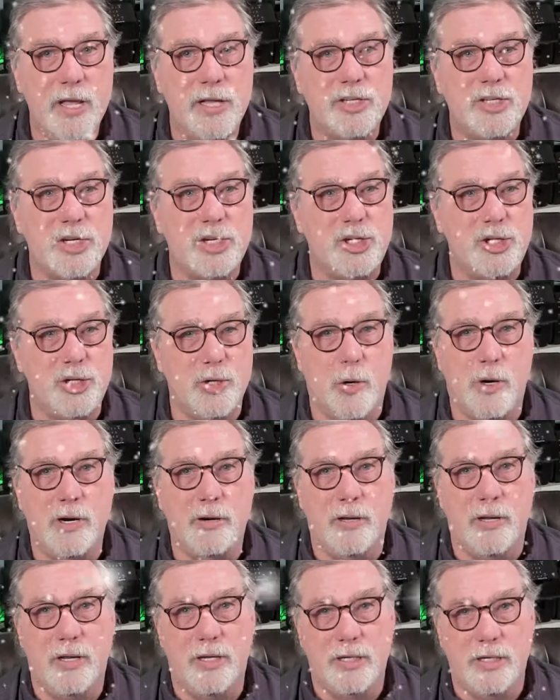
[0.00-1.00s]
It's a
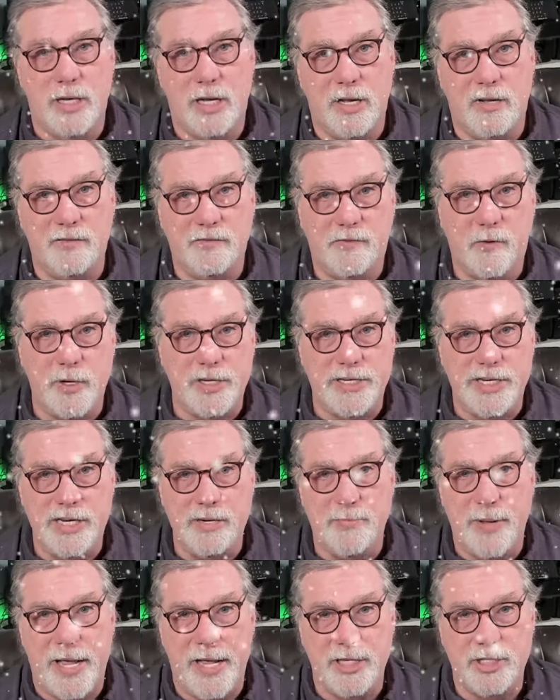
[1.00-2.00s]
short
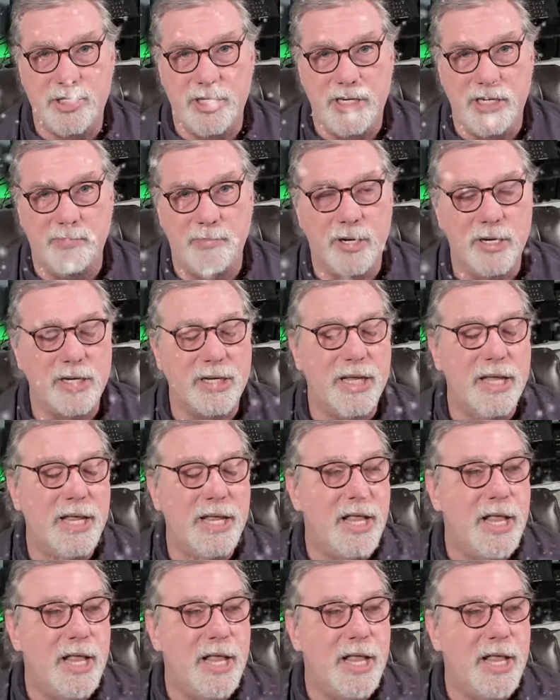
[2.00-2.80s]
14-page ebook